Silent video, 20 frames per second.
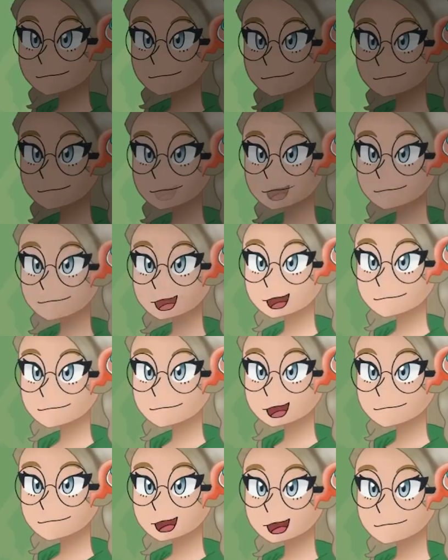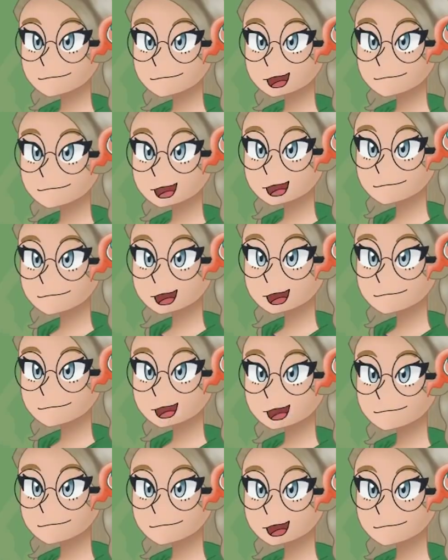This team might have a little bit of
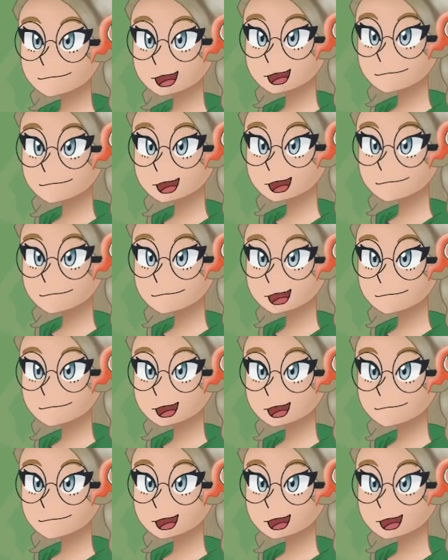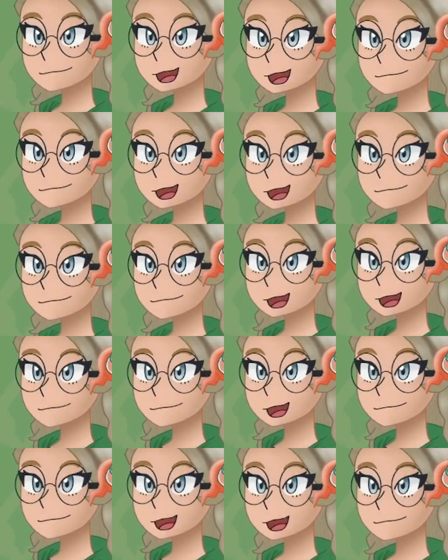promise now that I'm getting used to it and
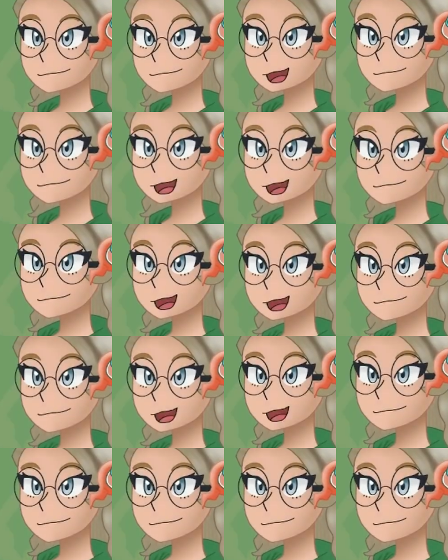can see how it plays.